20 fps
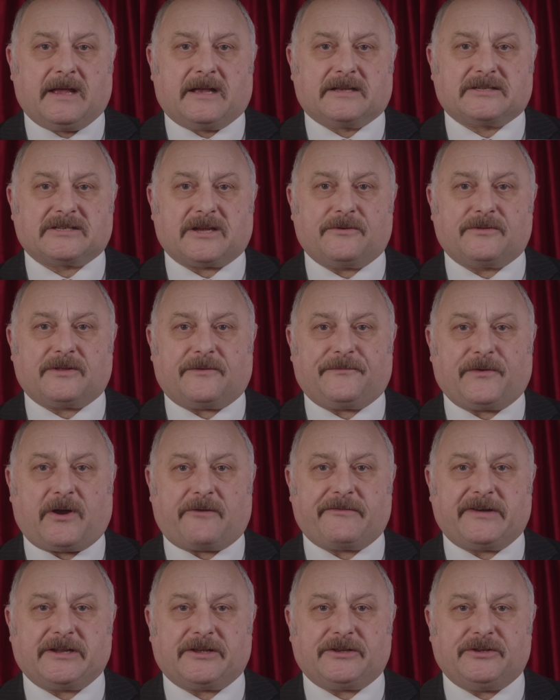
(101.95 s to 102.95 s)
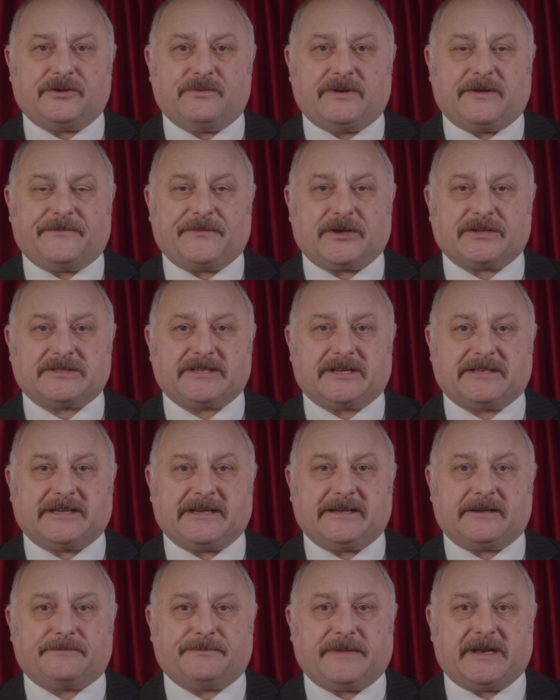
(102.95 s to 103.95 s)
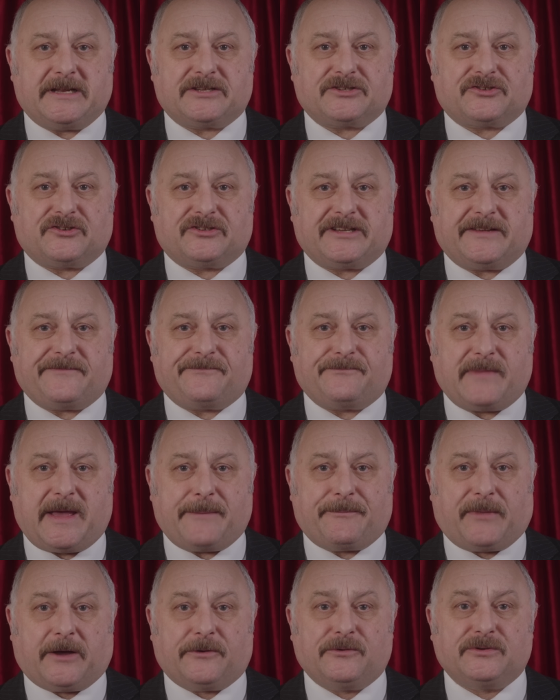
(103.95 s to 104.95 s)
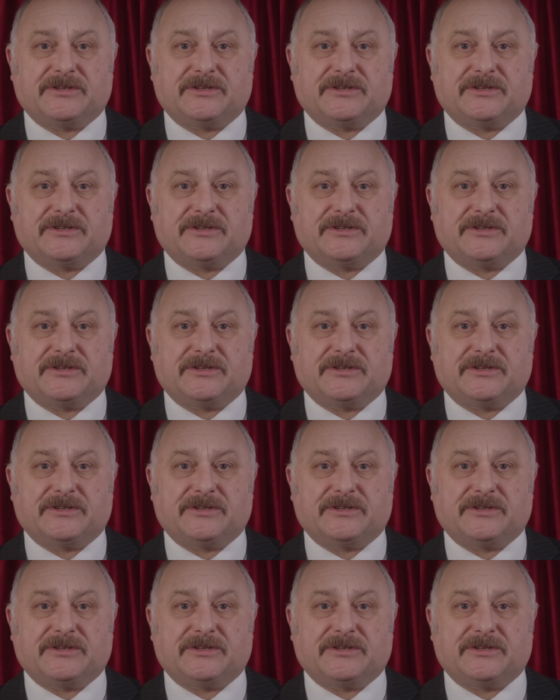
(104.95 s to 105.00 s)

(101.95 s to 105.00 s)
So the Florida University Administrative Memo